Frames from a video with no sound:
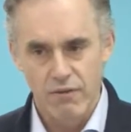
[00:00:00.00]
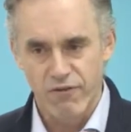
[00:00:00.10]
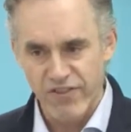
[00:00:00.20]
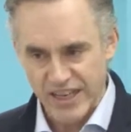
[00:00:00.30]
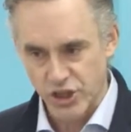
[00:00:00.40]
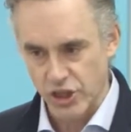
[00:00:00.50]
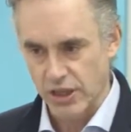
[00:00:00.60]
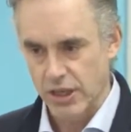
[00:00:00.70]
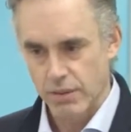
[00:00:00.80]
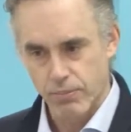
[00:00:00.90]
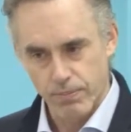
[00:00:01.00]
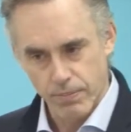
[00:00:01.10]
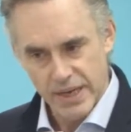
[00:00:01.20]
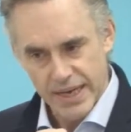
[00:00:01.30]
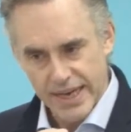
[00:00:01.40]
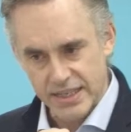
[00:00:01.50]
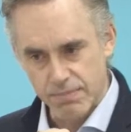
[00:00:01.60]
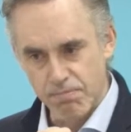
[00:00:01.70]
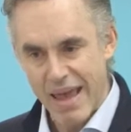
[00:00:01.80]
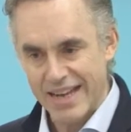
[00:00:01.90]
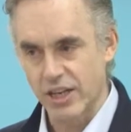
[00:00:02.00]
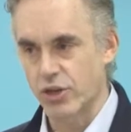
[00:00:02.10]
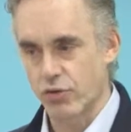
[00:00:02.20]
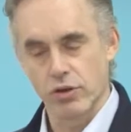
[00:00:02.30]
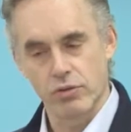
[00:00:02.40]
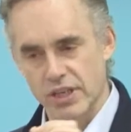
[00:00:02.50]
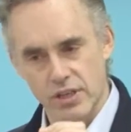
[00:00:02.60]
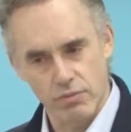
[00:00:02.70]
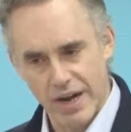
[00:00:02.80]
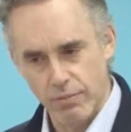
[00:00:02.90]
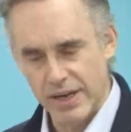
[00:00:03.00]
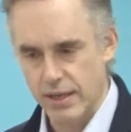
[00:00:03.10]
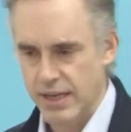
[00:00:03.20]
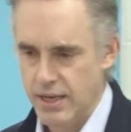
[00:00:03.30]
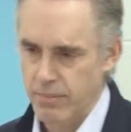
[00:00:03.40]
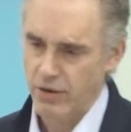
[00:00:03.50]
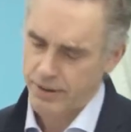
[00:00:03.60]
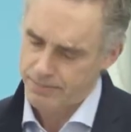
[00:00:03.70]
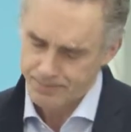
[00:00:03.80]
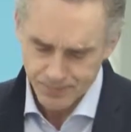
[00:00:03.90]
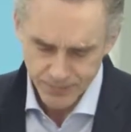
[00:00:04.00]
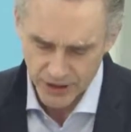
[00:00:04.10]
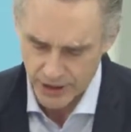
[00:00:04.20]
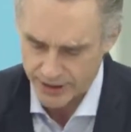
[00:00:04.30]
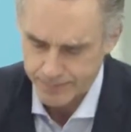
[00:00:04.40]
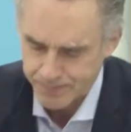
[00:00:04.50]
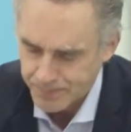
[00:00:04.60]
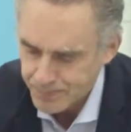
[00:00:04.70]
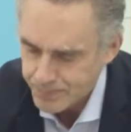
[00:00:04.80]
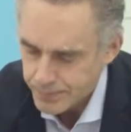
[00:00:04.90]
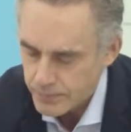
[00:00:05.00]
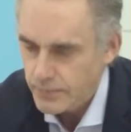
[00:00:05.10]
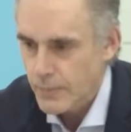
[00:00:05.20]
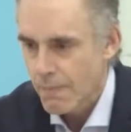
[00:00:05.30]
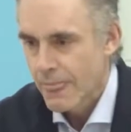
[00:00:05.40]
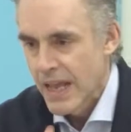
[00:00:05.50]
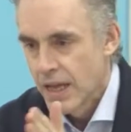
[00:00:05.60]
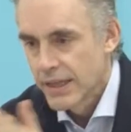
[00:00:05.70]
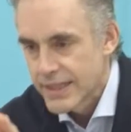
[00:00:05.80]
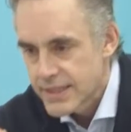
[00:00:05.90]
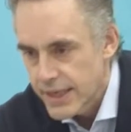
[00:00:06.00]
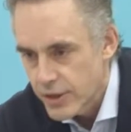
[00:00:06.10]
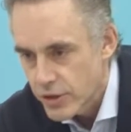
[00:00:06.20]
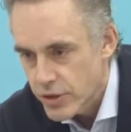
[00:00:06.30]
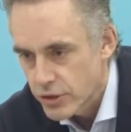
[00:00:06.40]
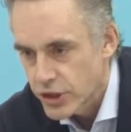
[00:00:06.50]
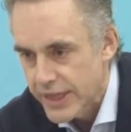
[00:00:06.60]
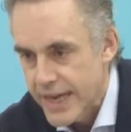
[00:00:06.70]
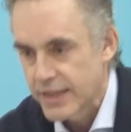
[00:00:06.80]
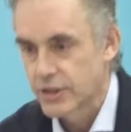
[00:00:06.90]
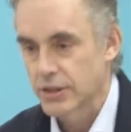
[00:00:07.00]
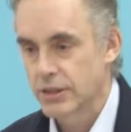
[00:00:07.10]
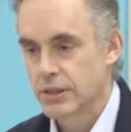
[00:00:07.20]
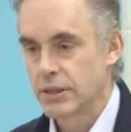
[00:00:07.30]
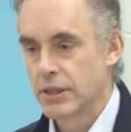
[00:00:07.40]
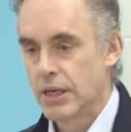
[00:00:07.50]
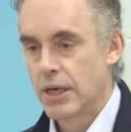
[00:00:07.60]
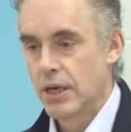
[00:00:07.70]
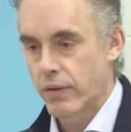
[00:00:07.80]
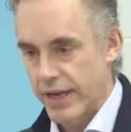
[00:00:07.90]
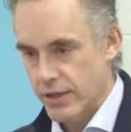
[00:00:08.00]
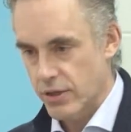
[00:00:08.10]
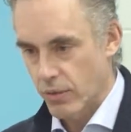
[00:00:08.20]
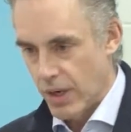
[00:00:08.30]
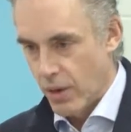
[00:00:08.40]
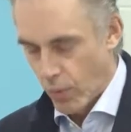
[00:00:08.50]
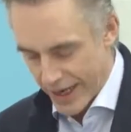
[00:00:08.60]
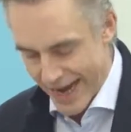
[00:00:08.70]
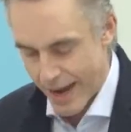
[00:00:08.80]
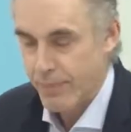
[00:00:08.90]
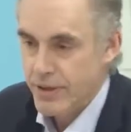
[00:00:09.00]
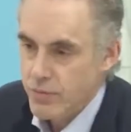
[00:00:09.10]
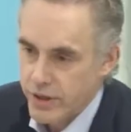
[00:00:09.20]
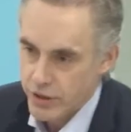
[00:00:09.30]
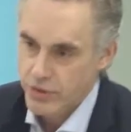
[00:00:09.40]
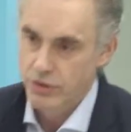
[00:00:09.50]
fiction. It's meta-truth. It's the right way to think about it. Look, let's say you're socially anxious. Okay, so what happens when you're